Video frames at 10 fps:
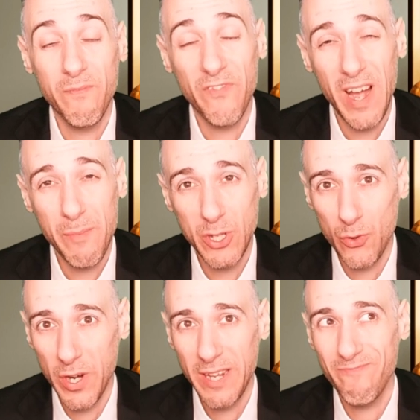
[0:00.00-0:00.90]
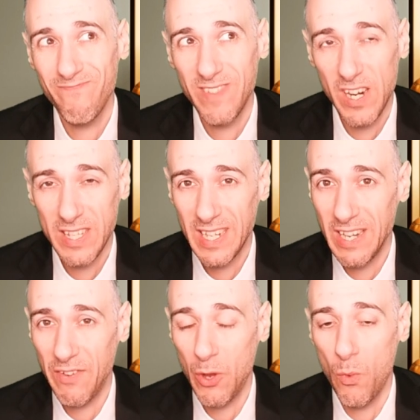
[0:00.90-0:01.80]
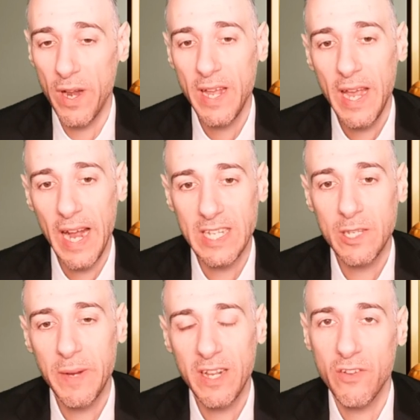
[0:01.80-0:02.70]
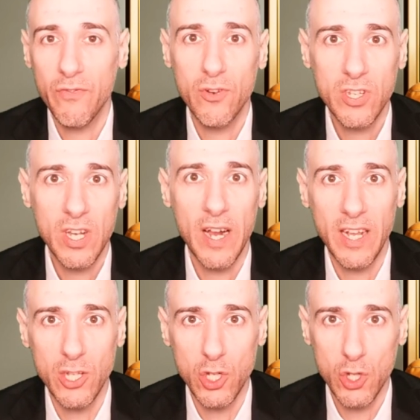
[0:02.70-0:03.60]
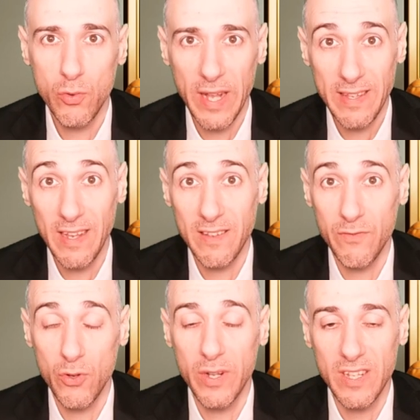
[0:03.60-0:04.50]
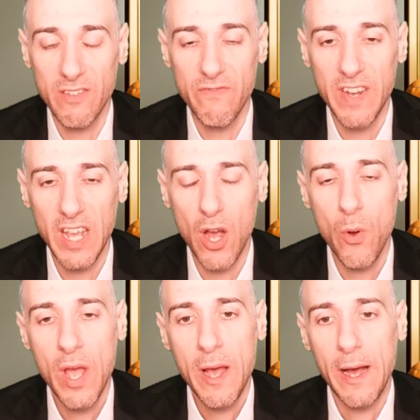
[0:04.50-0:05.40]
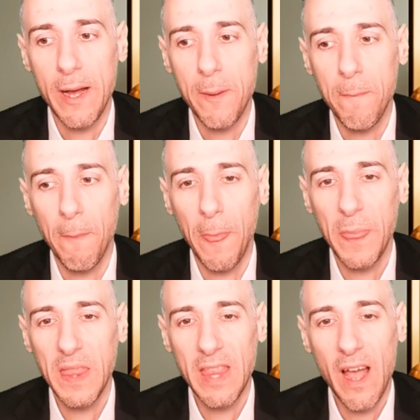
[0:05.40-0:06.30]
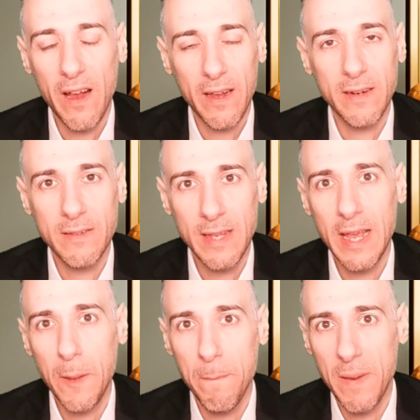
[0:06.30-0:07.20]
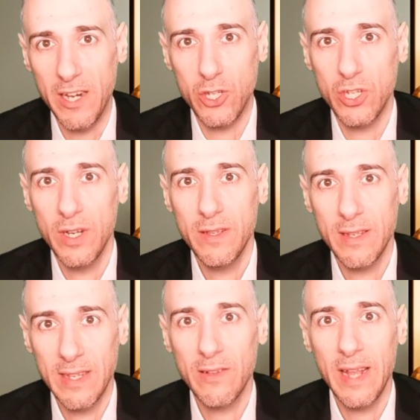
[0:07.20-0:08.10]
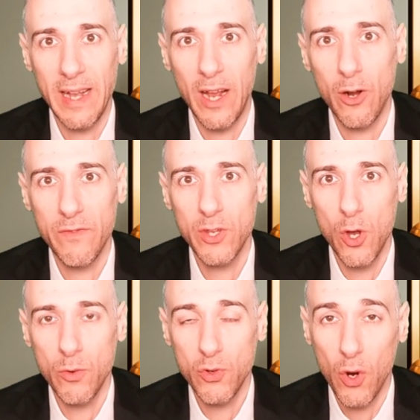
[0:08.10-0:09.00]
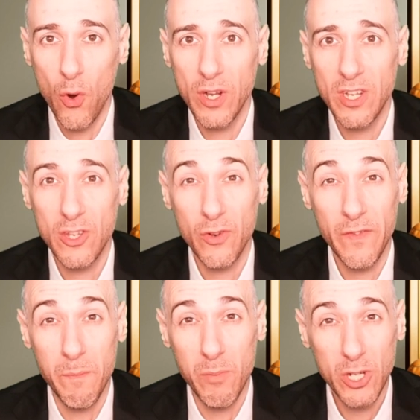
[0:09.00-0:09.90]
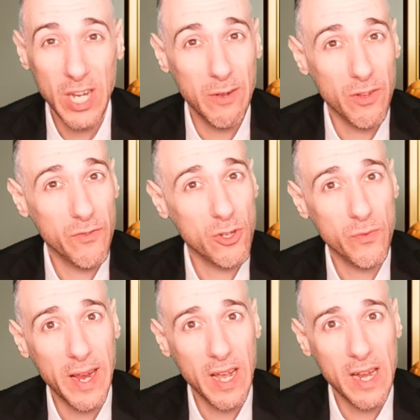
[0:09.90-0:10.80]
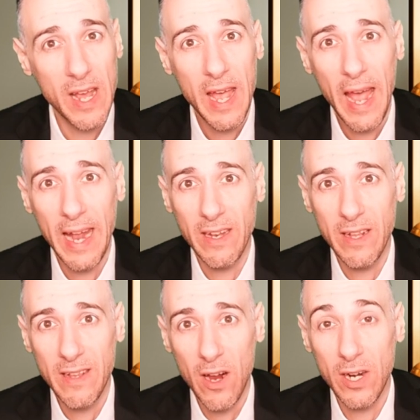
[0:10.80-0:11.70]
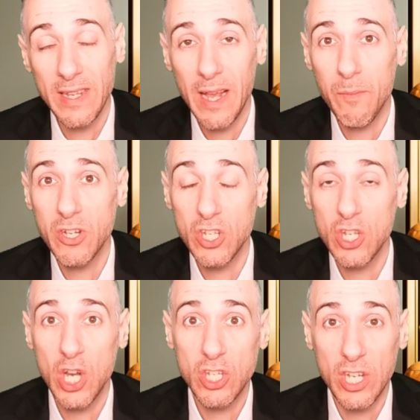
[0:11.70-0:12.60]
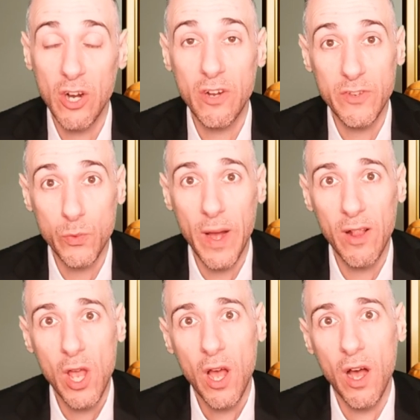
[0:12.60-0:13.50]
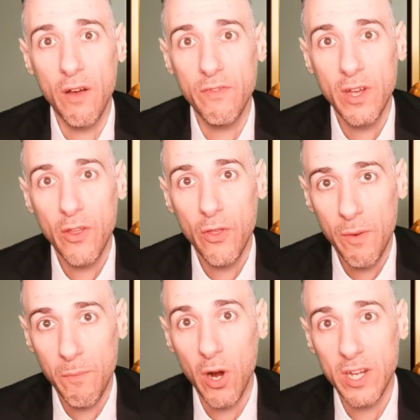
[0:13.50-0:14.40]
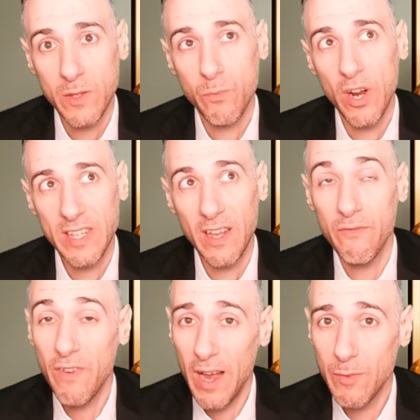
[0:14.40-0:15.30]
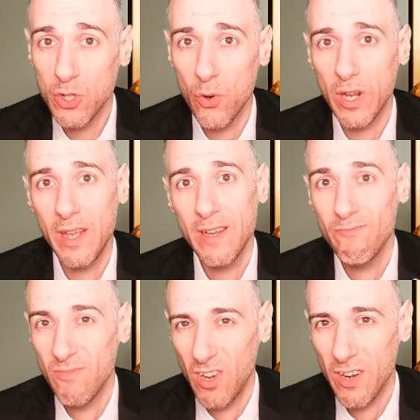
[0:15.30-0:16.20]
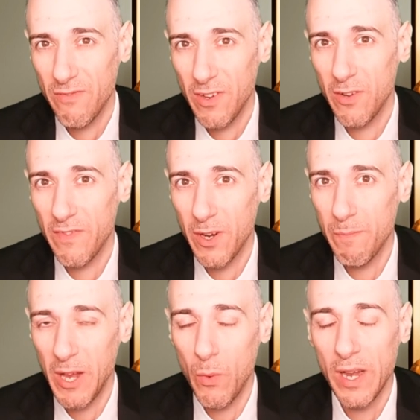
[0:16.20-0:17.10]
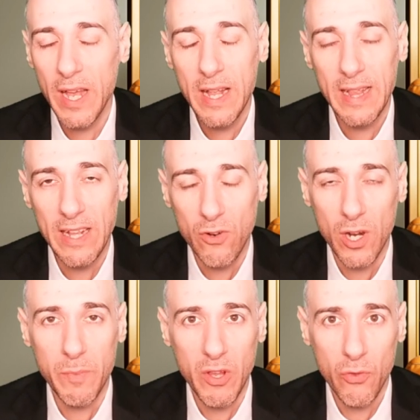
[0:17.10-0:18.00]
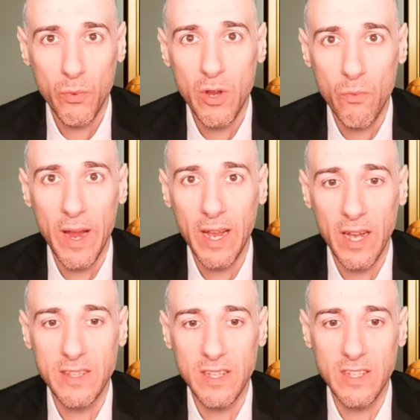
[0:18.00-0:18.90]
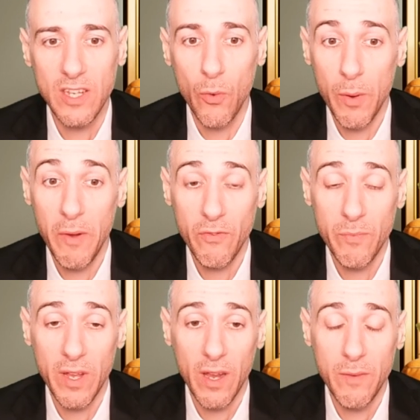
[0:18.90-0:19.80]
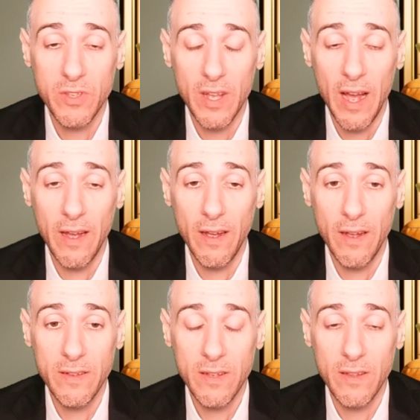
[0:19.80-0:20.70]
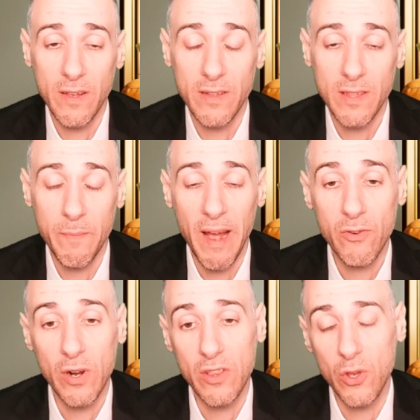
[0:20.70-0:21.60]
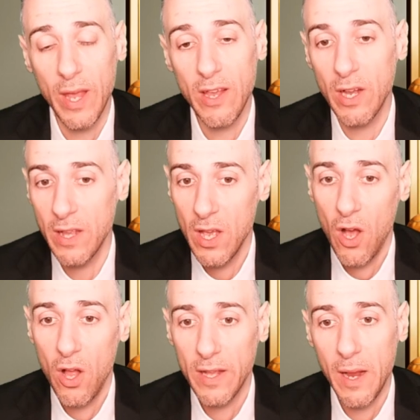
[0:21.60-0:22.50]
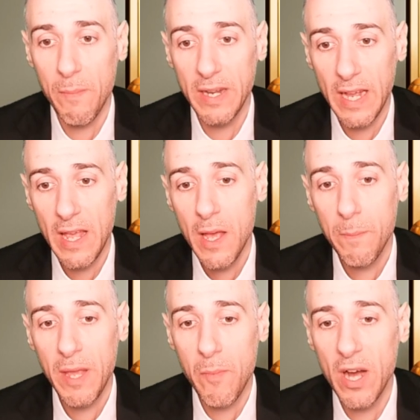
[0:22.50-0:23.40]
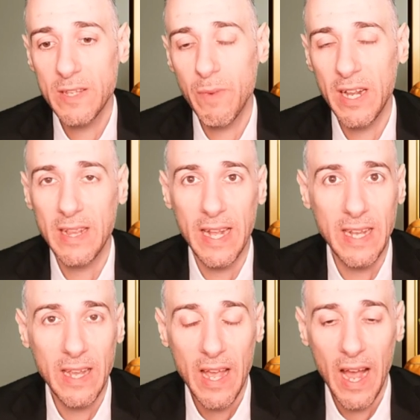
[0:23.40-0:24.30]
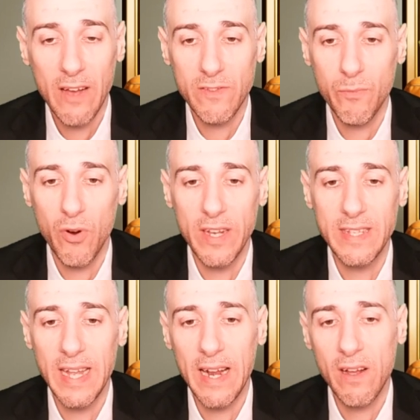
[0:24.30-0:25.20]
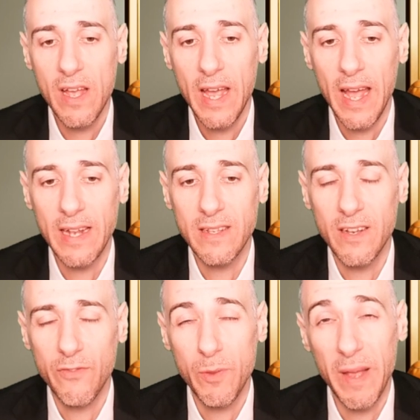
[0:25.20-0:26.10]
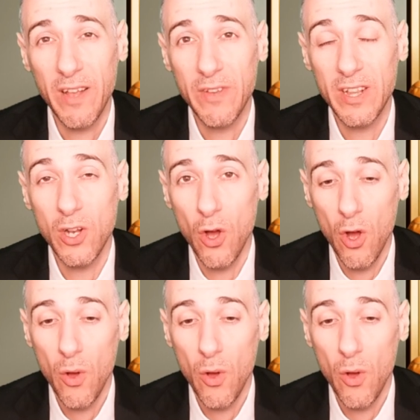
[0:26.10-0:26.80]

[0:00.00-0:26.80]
by a majority, not a significant one, anticipating the first cut in June. That's as of doing this video. Not going to take much to tilt that narrative to go to a coin toss or even push out the first rate cut, and not going to take much to change the narrative as well of markets pricing in by a majority, not a very, very big one, that there are going to be 3 rate cuts this year. What about from it comes to the pounder out of the UK? You got holiday on Monday, PMIs, money and lending, housing price data, and for the Bank of England,